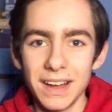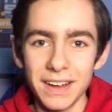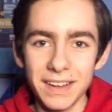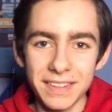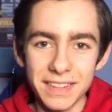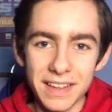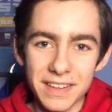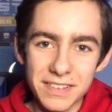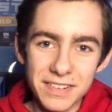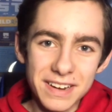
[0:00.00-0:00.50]

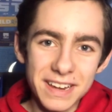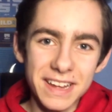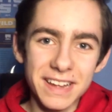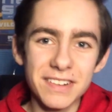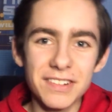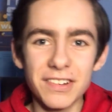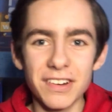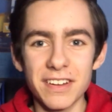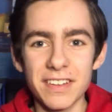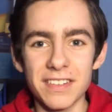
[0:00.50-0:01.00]
That's really
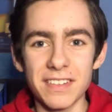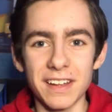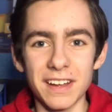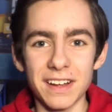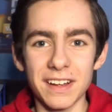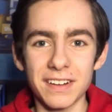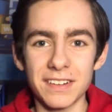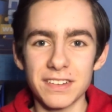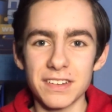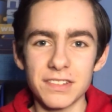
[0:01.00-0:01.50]

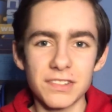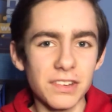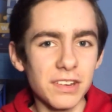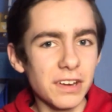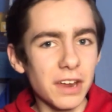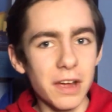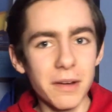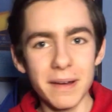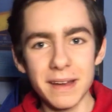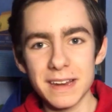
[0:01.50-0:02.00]
interesting. Did you
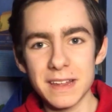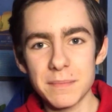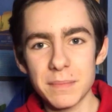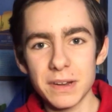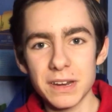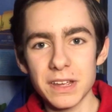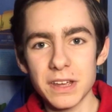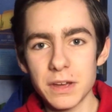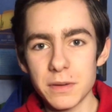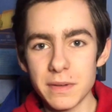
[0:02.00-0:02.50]
know
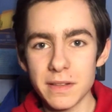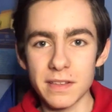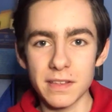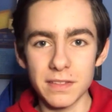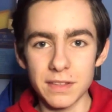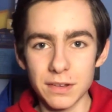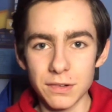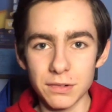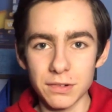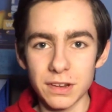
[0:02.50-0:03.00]
anybody who was
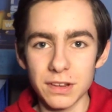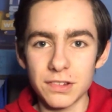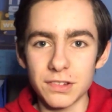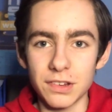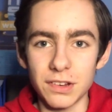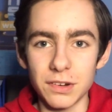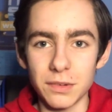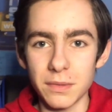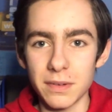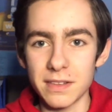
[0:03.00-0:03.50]
at the
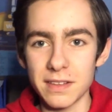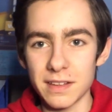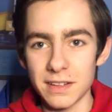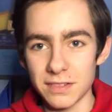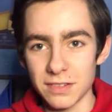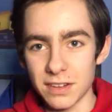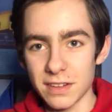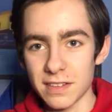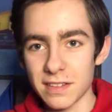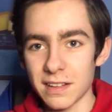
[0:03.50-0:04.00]
audition, or was
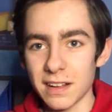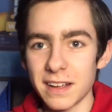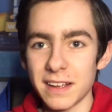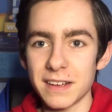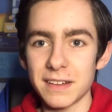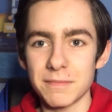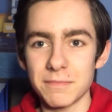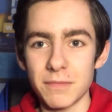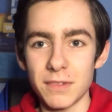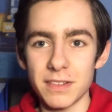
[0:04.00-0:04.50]

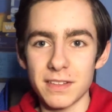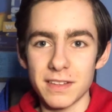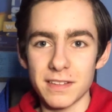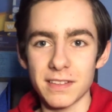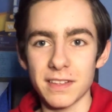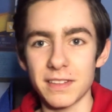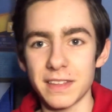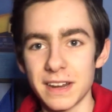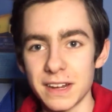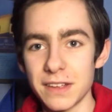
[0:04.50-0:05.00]
it
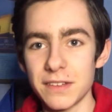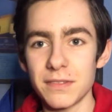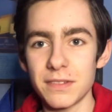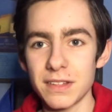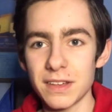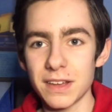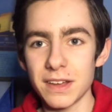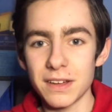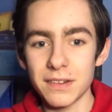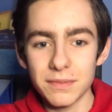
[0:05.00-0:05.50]
something new
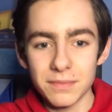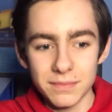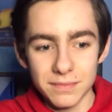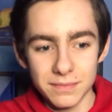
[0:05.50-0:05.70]
to you?